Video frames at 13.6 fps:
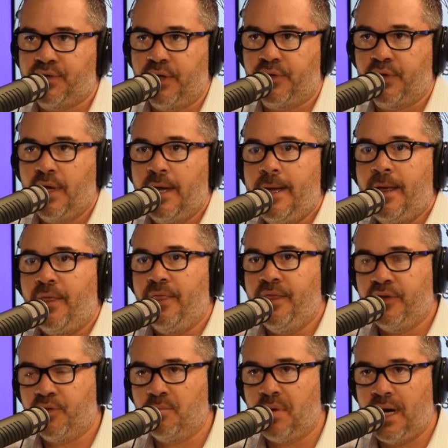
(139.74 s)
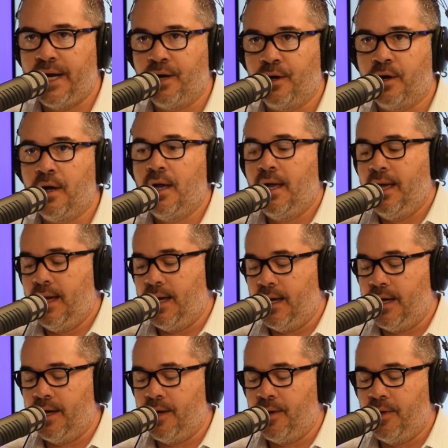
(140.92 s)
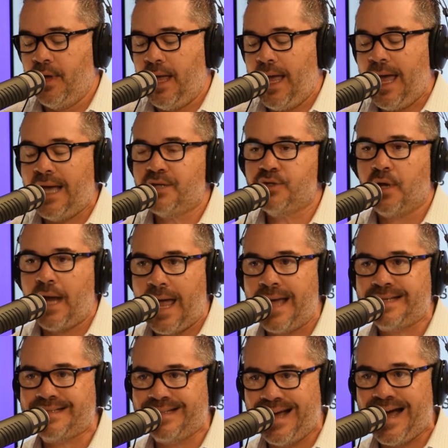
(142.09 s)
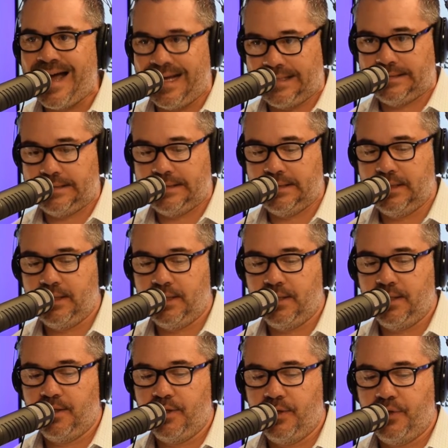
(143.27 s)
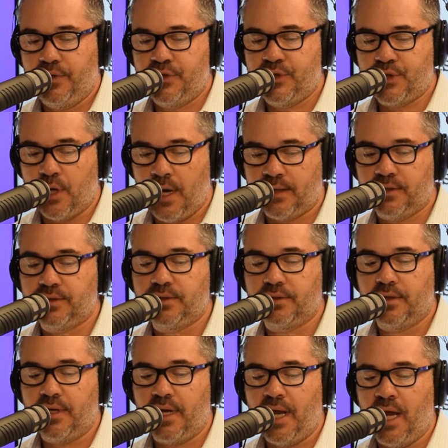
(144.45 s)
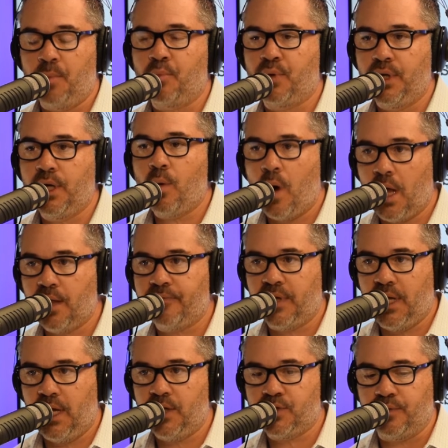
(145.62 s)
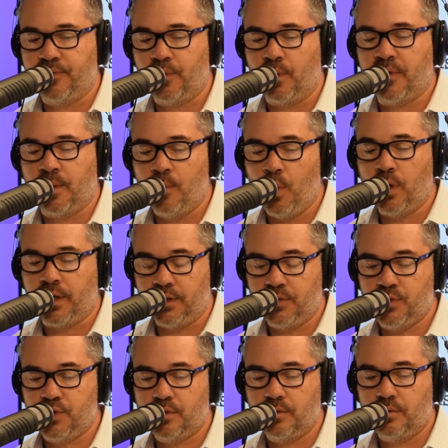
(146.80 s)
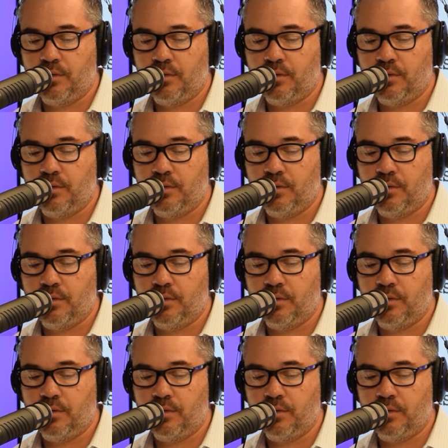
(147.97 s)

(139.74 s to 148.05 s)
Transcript: says this buyer has or has not sought a pre-qualification for their mortgage